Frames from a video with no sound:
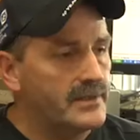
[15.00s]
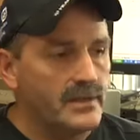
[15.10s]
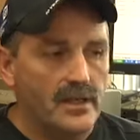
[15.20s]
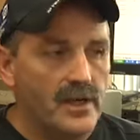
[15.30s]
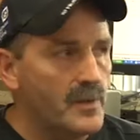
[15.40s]

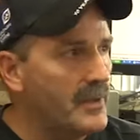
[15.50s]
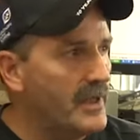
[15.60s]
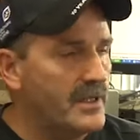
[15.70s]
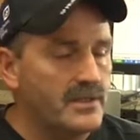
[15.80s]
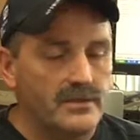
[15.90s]
Our
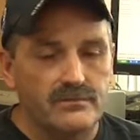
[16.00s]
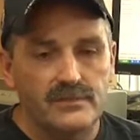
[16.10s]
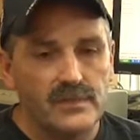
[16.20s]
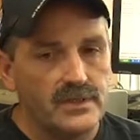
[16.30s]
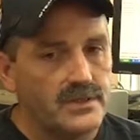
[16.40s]
production
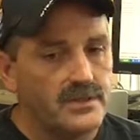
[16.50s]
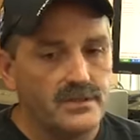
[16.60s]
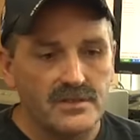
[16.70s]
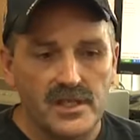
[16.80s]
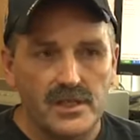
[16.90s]

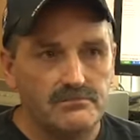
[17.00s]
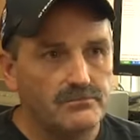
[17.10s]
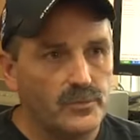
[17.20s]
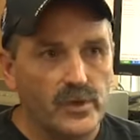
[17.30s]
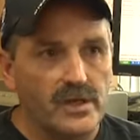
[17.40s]
is
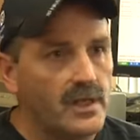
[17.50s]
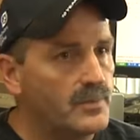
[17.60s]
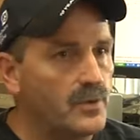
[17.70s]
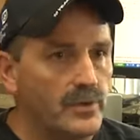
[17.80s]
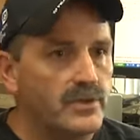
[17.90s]
right
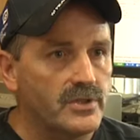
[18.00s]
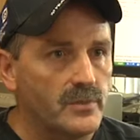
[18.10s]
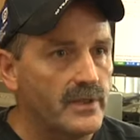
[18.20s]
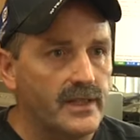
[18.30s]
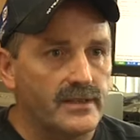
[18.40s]
up to where it
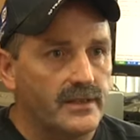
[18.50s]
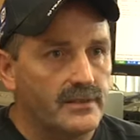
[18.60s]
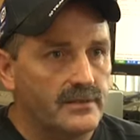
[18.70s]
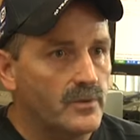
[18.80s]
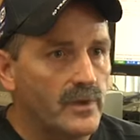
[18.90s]
should be, I
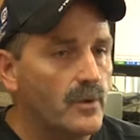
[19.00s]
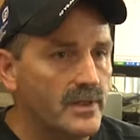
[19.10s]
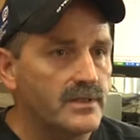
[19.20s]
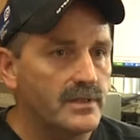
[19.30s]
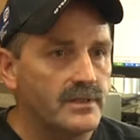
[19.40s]
think, to what it
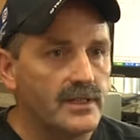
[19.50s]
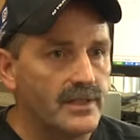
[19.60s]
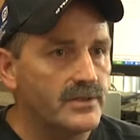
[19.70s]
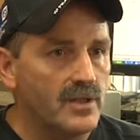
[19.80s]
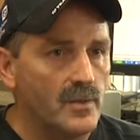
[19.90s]
was in the
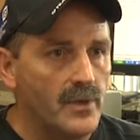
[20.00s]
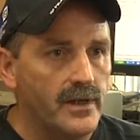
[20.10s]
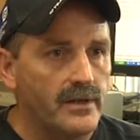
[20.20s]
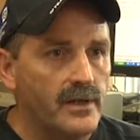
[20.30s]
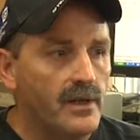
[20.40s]
tie stall
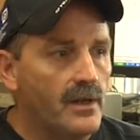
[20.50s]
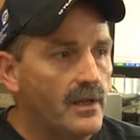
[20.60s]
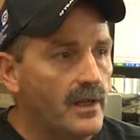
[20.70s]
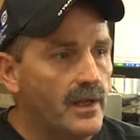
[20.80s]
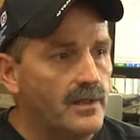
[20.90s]
barn.
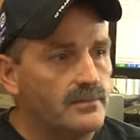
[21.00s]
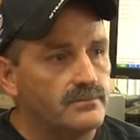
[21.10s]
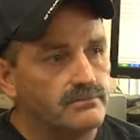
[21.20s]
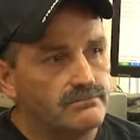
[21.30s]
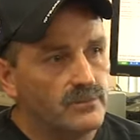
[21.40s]

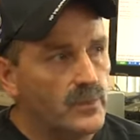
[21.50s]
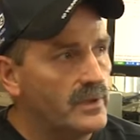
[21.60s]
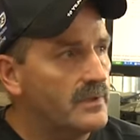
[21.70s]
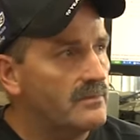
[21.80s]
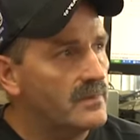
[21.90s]

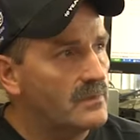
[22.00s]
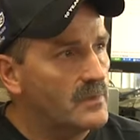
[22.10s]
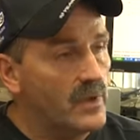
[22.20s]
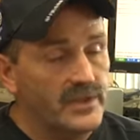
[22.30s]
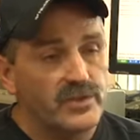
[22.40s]

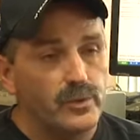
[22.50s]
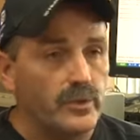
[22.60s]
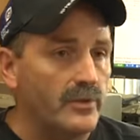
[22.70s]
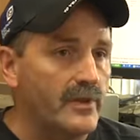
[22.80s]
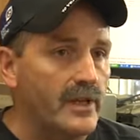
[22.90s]
Well, this
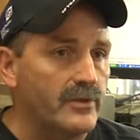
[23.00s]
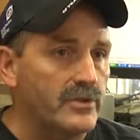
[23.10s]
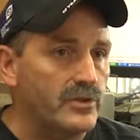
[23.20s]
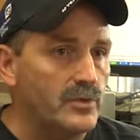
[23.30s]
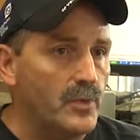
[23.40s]
week we've
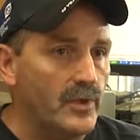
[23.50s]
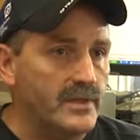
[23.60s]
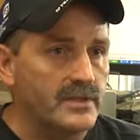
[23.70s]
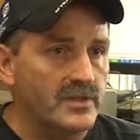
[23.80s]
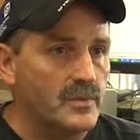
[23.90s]
averaged
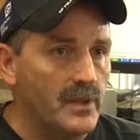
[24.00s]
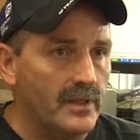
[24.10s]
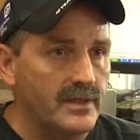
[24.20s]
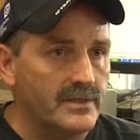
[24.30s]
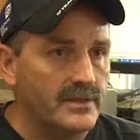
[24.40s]
2.6
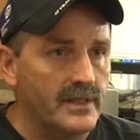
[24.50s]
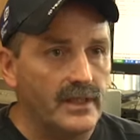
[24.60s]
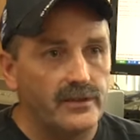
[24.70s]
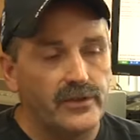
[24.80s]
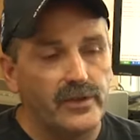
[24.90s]
milkings a
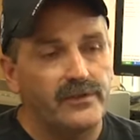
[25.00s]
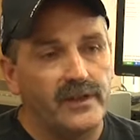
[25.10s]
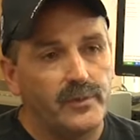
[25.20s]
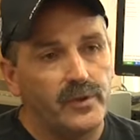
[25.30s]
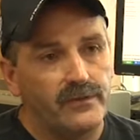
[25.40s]
day and
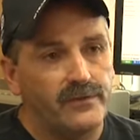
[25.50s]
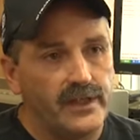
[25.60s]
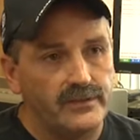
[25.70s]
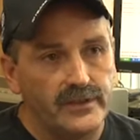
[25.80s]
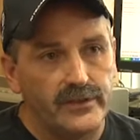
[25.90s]

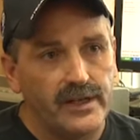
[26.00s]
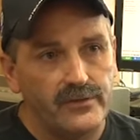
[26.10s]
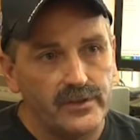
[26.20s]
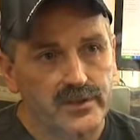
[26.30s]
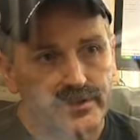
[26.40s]
35.5 liter
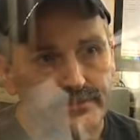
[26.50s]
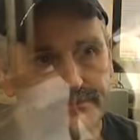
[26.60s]
average.